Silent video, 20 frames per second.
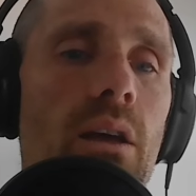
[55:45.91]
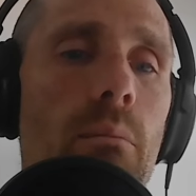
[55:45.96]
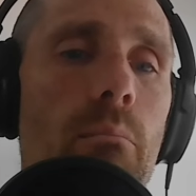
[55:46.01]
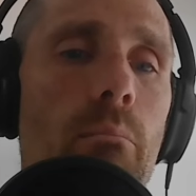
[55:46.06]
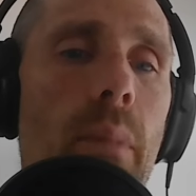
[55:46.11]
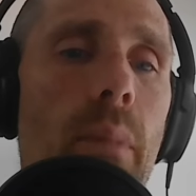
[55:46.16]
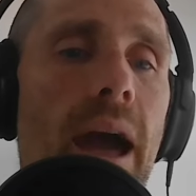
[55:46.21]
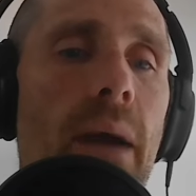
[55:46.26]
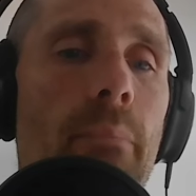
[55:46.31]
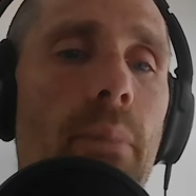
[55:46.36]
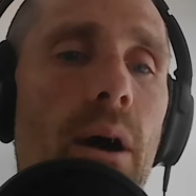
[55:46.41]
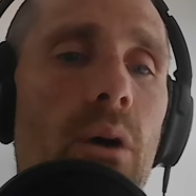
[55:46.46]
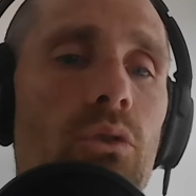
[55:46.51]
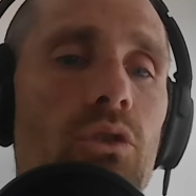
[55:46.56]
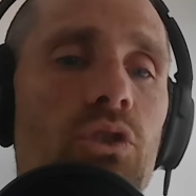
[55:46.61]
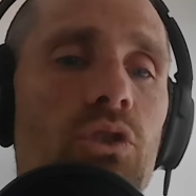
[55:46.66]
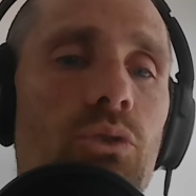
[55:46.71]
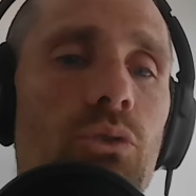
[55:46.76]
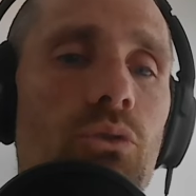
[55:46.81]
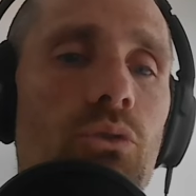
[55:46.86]
map
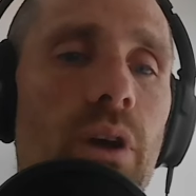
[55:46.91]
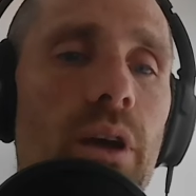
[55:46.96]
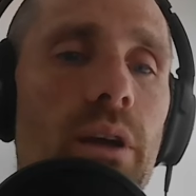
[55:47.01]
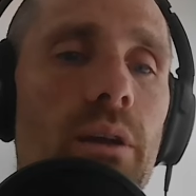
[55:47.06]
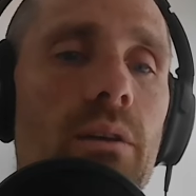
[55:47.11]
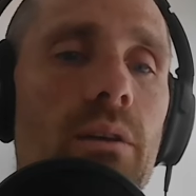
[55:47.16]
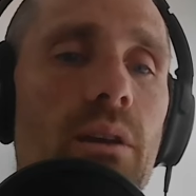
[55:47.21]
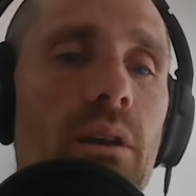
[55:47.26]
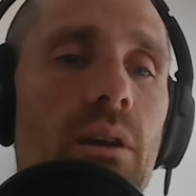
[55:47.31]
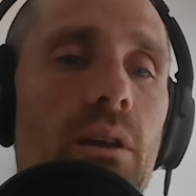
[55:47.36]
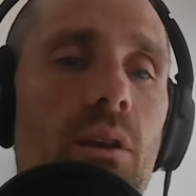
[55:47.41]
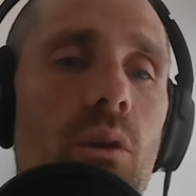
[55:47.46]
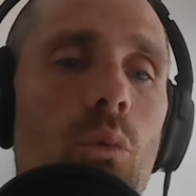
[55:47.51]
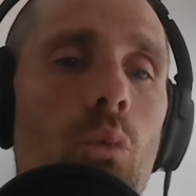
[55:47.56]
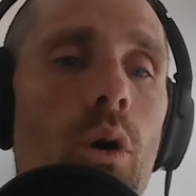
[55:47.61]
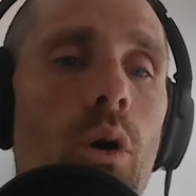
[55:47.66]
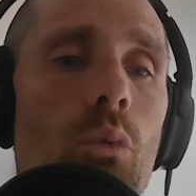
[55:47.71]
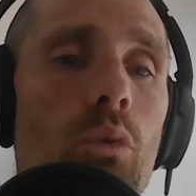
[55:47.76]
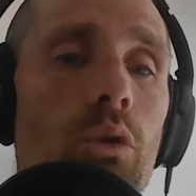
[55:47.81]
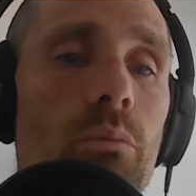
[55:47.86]
out to like
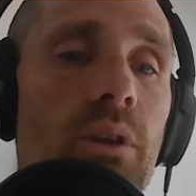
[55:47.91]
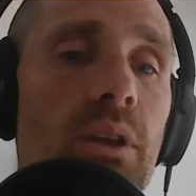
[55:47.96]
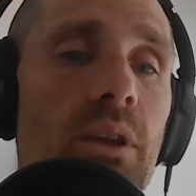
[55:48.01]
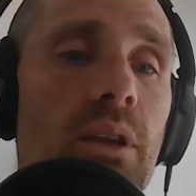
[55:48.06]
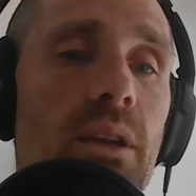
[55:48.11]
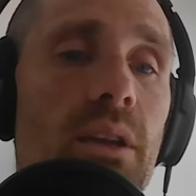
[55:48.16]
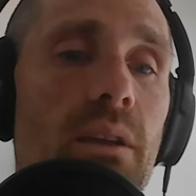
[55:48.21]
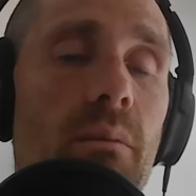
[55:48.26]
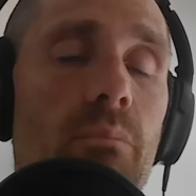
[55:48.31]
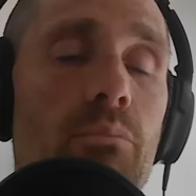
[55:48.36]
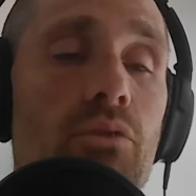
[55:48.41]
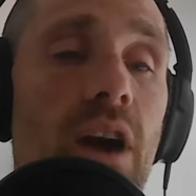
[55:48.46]
what would be